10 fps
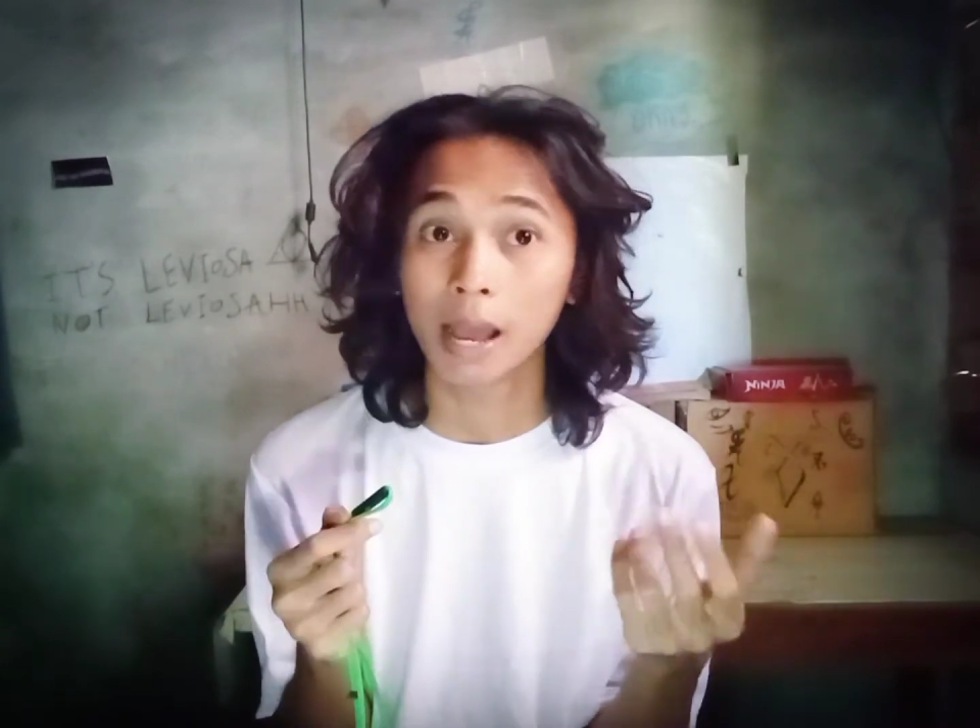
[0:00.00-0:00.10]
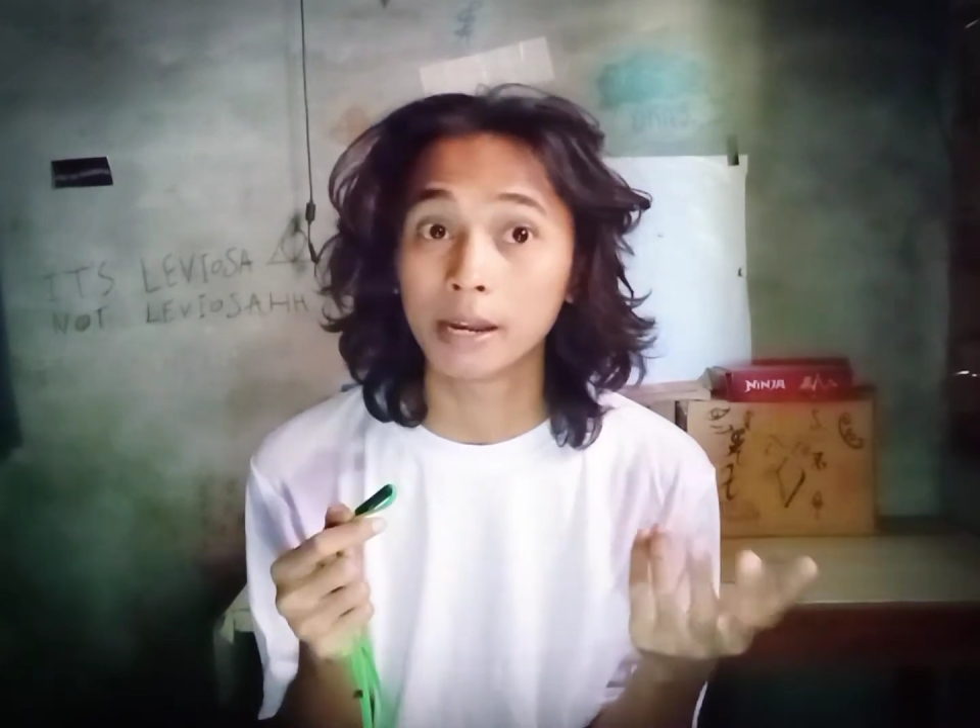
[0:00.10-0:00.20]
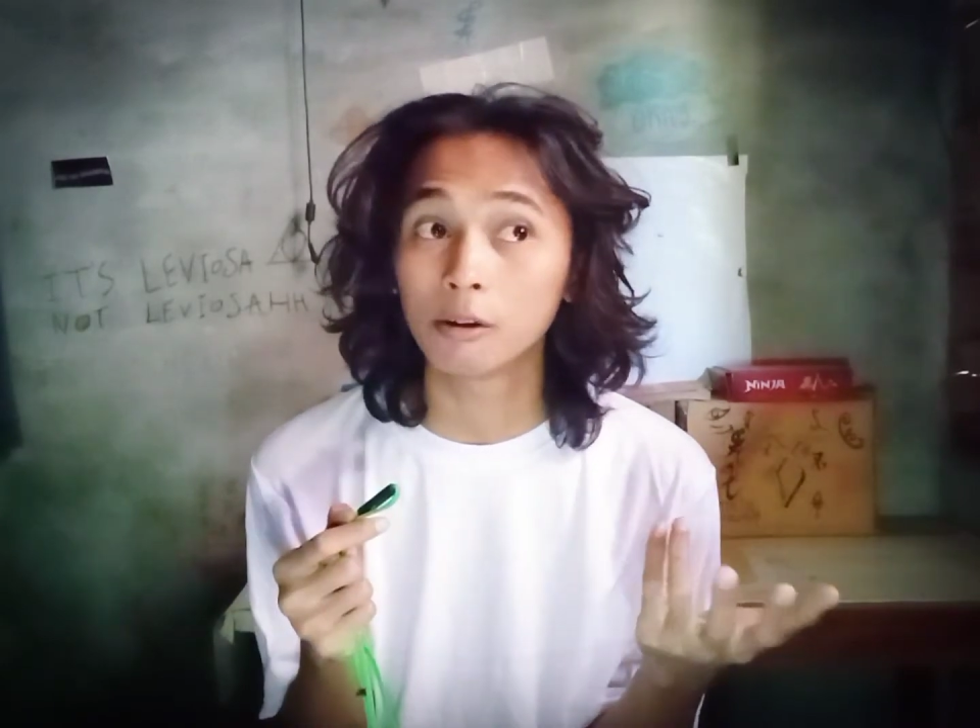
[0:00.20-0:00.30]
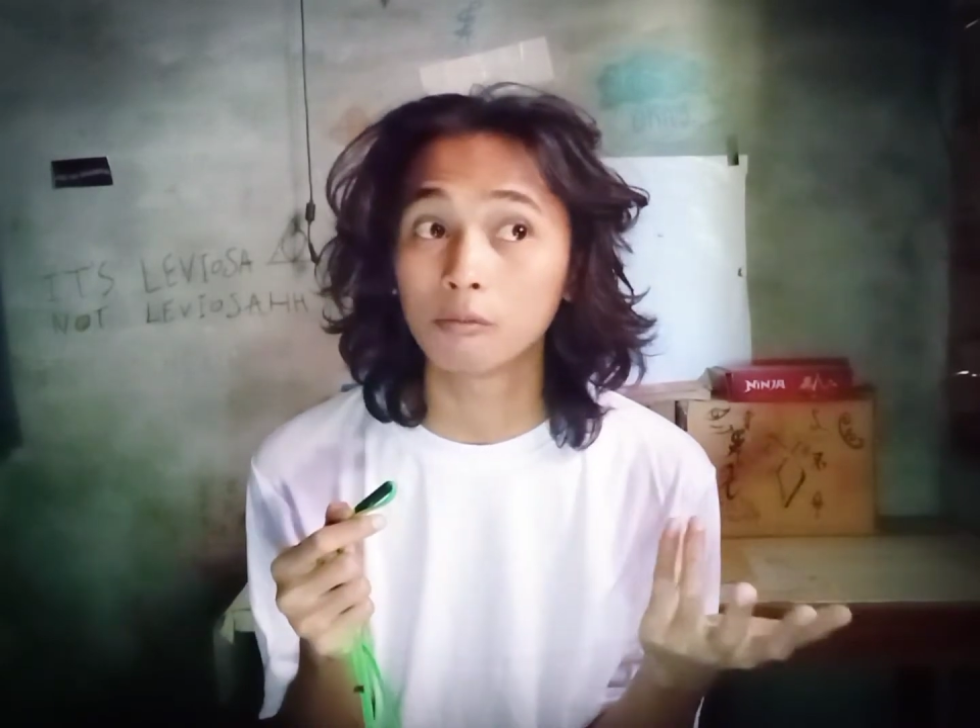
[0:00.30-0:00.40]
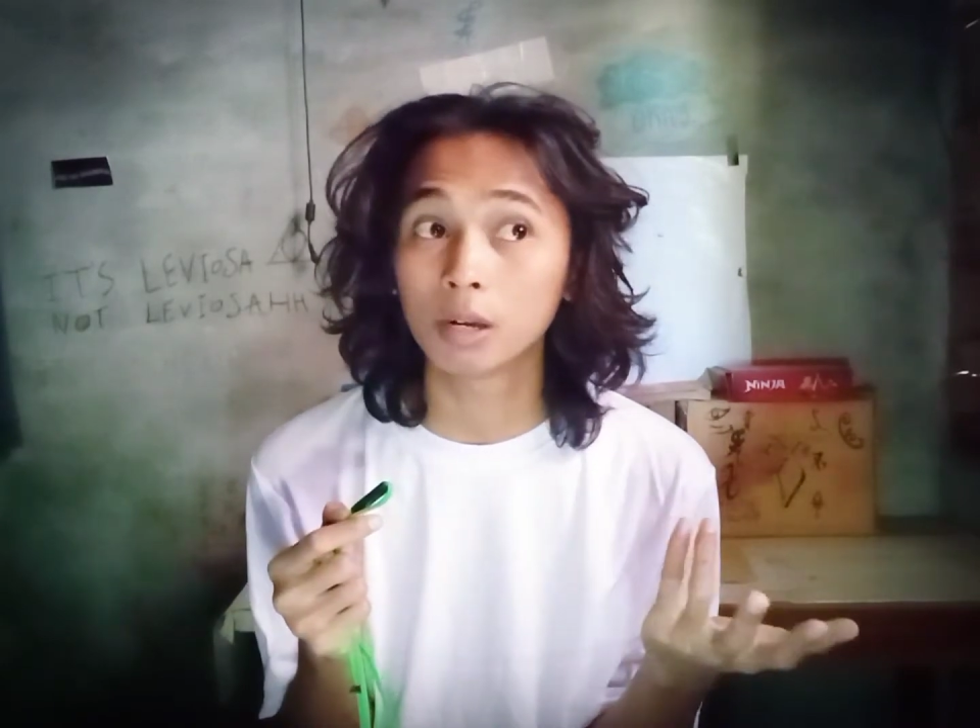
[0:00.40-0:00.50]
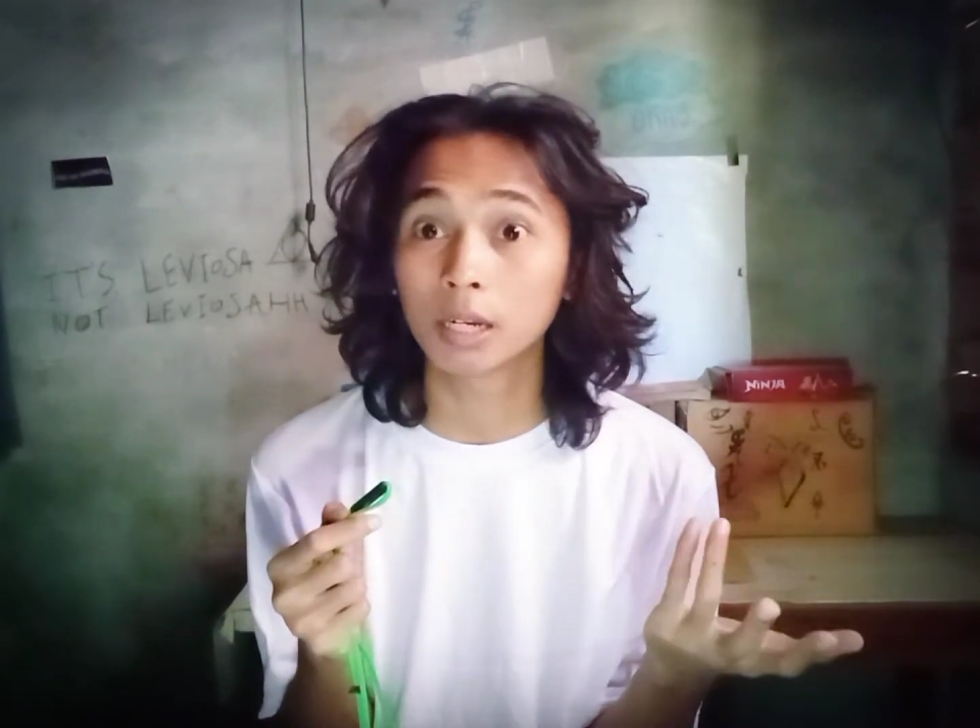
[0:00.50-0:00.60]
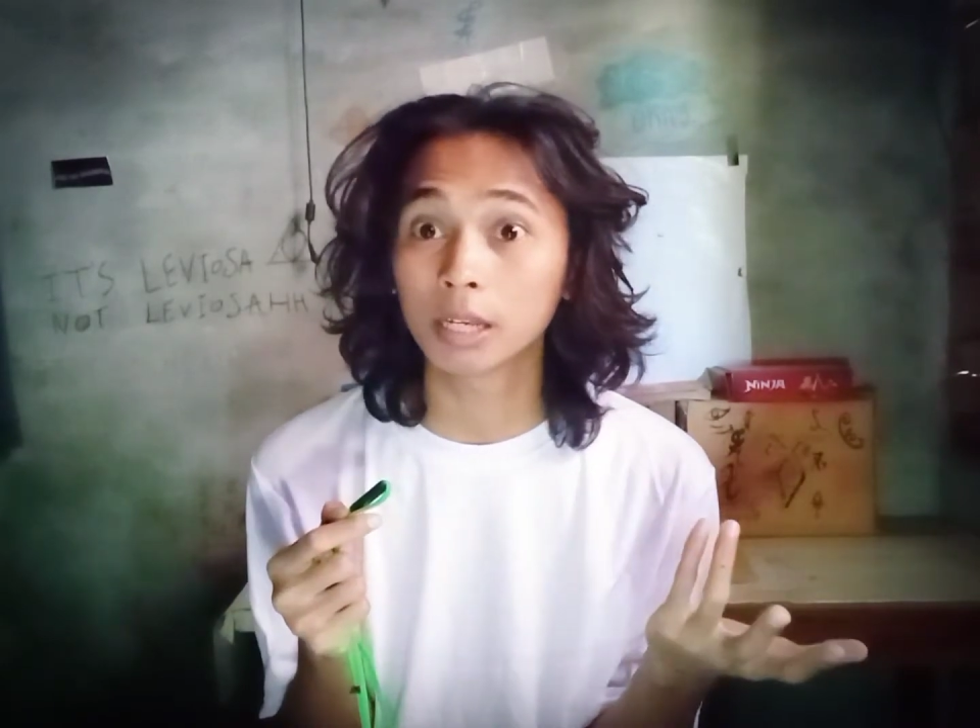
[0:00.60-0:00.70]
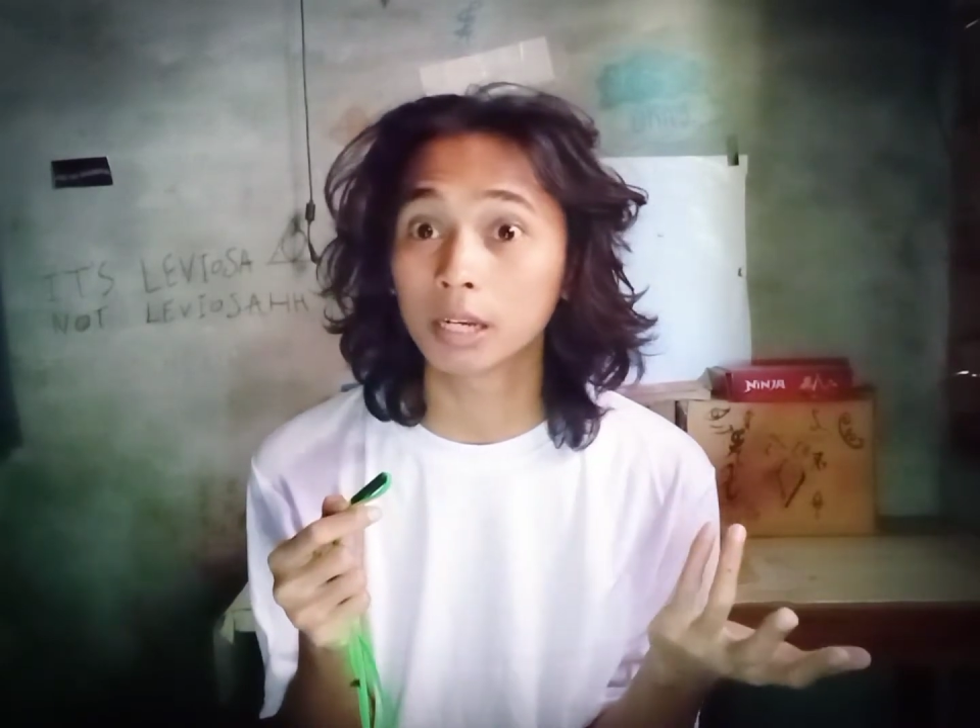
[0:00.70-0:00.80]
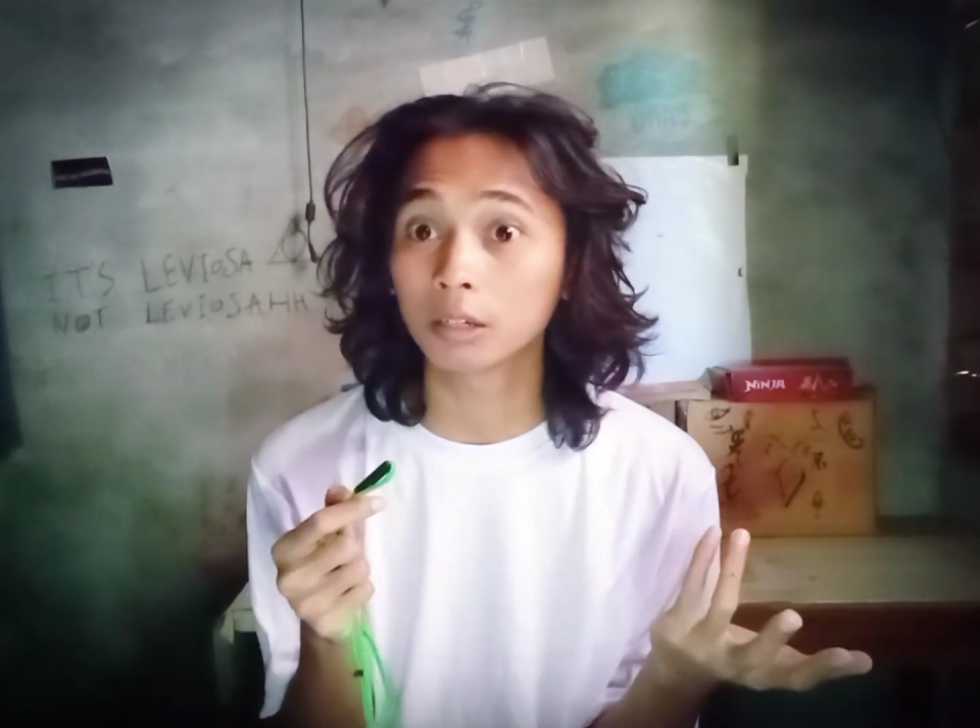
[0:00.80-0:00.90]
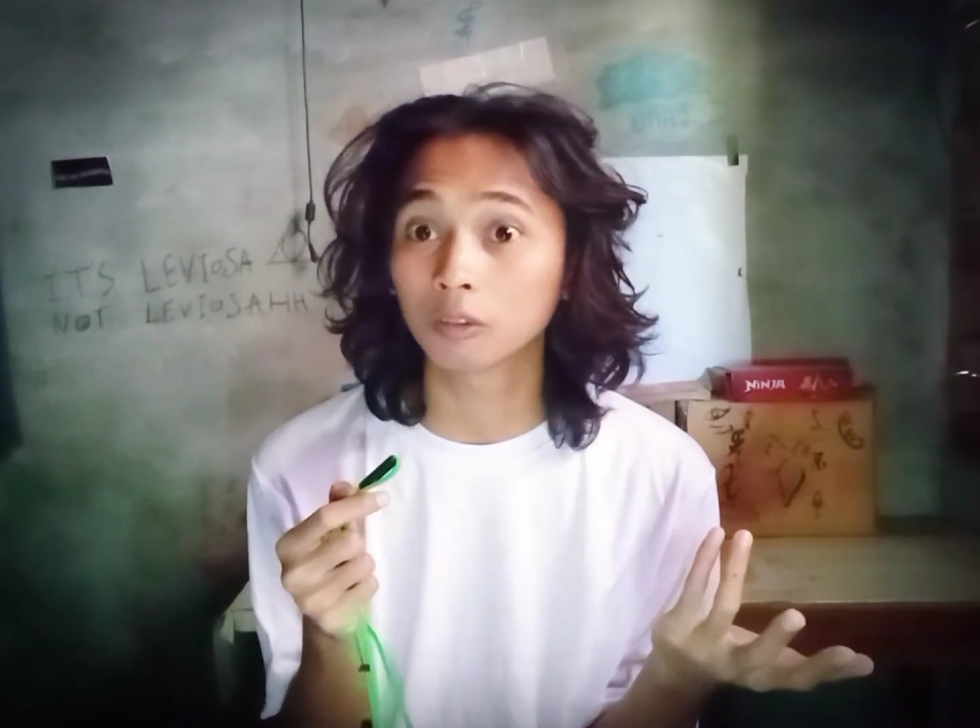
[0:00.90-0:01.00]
And no one care